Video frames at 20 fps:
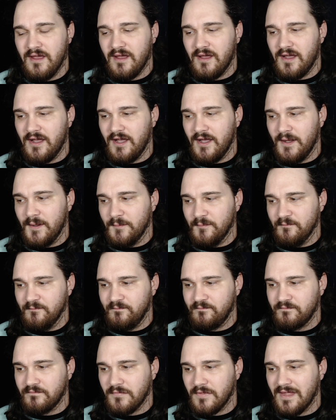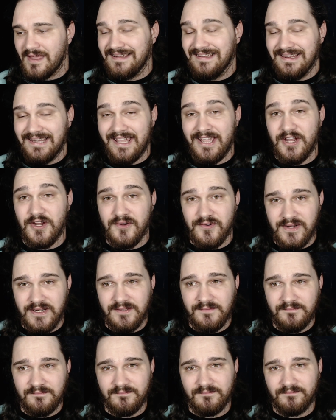um,
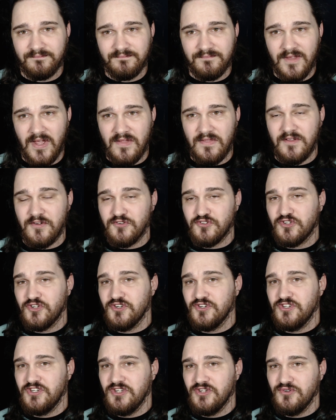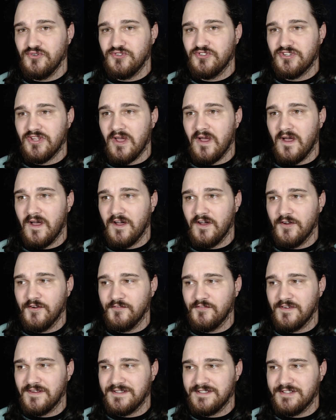layering. There's good use
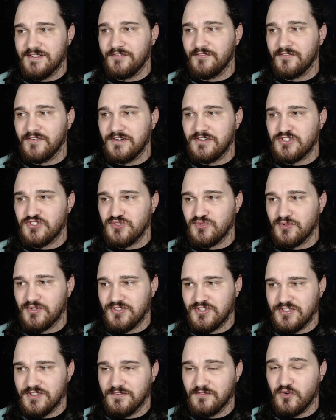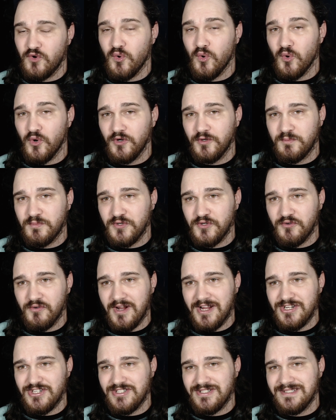of different sorts of chord
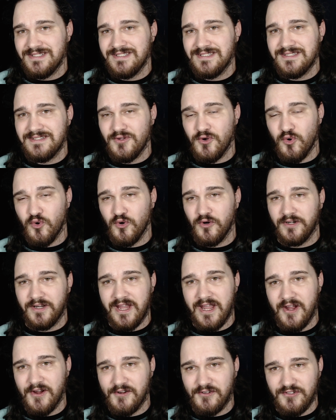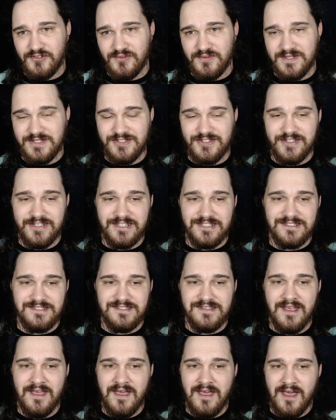progressions, chord
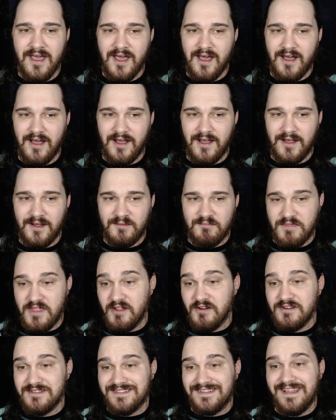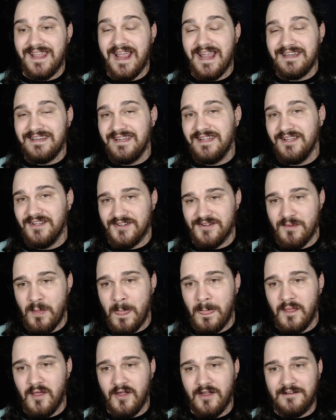characteristics. Um, there is the idea
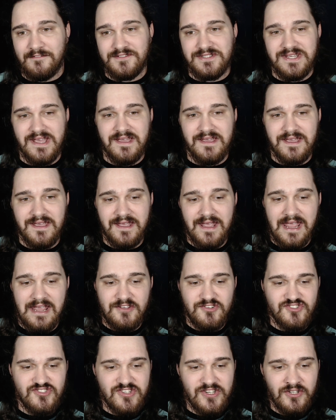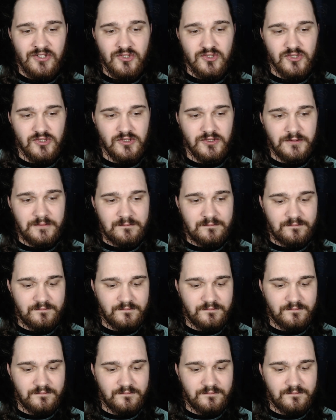of taking a single